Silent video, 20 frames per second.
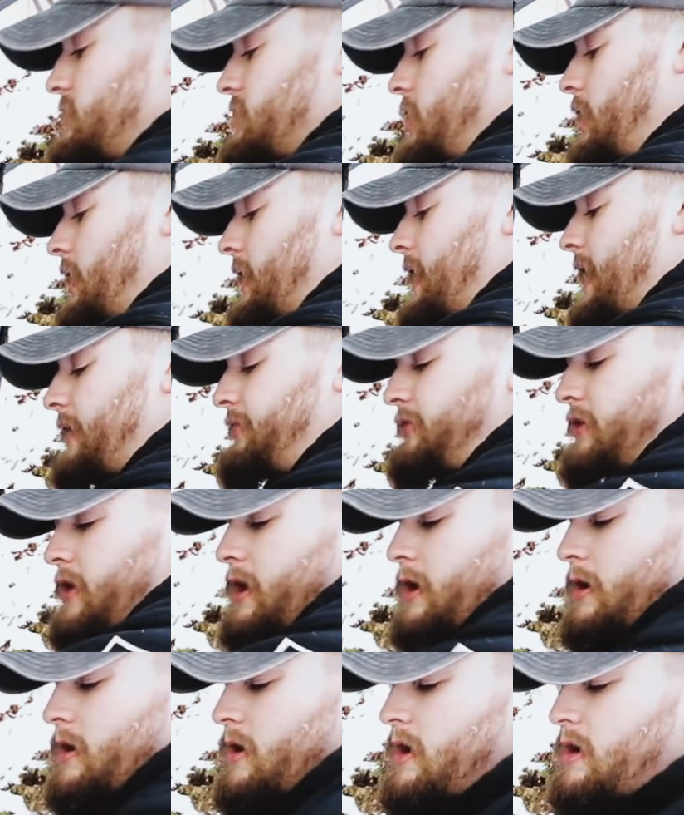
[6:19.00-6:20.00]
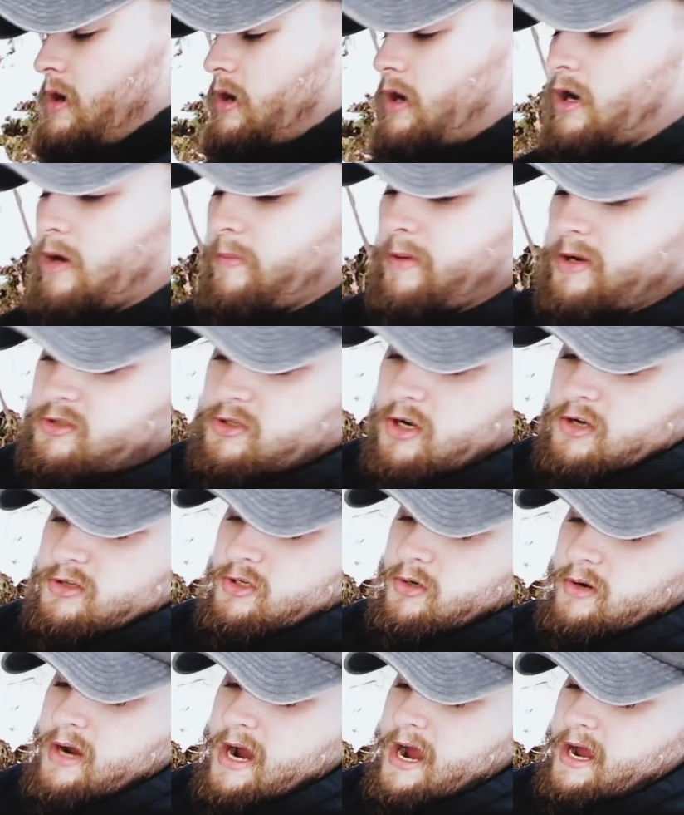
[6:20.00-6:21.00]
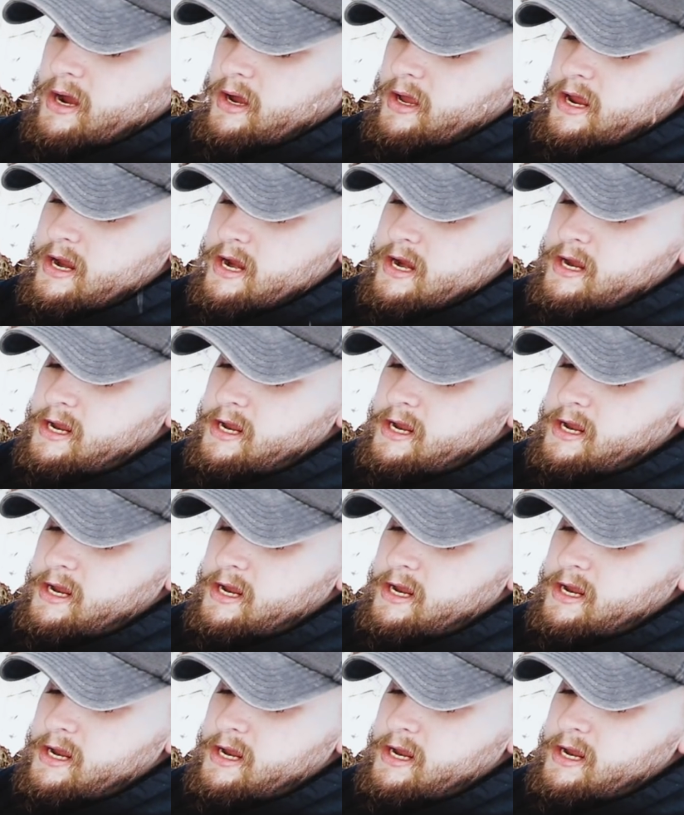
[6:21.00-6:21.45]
all I got there. But it's also got a